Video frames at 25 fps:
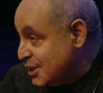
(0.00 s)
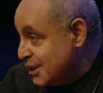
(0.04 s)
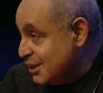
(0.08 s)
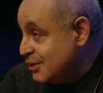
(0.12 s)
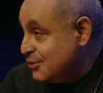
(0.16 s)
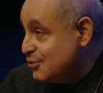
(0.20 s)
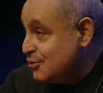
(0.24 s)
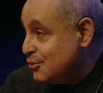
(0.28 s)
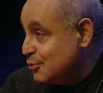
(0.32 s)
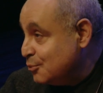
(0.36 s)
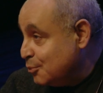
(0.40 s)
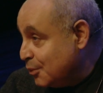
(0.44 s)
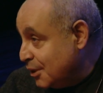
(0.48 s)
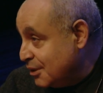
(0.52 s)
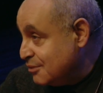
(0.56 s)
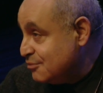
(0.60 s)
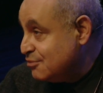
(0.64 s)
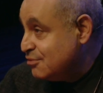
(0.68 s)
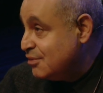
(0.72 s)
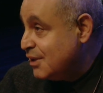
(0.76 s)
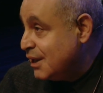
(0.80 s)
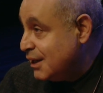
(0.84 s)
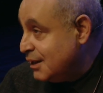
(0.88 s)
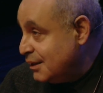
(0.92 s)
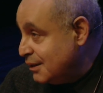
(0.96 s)
into one
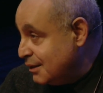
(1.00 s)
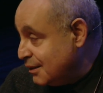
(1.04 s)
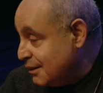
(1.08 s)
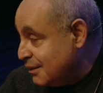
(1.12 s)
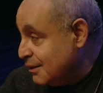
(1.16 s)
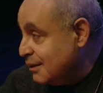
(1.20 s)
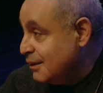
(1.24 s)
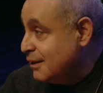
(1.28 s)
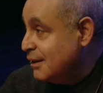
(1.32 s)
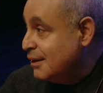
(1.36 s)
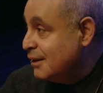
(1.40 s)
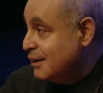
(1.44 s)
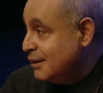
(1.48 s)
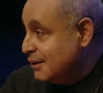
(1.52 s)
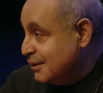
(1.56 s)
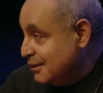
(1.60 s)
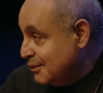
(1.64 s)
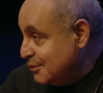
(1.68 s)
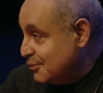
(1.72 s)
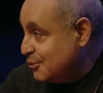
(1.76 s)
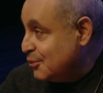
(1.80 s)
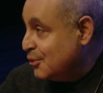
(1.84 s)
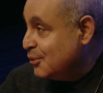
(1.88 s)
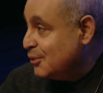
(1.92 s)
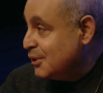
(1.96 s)
failure,
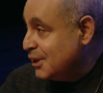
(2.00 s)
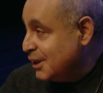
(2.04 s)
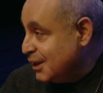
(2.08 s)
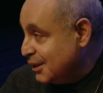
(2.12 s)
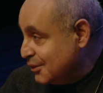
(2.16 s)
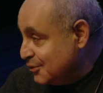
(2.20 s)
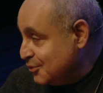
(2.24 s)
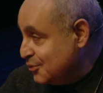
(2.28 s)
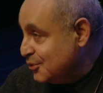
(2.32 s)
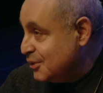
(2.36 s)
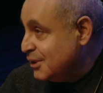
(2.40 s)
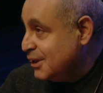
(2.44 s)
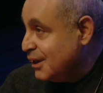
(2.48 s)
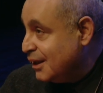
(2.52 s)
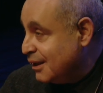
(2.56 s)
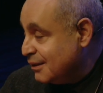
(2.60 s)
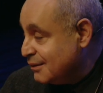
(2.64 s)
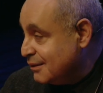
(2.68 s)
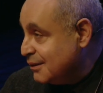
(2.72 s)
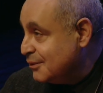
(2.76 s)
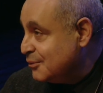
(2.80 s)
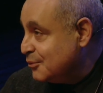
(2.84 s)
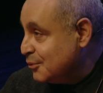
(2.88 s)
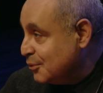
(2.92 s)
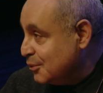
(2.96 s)
rolling into the
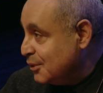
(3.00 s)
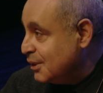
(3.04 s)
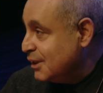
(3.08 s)
other,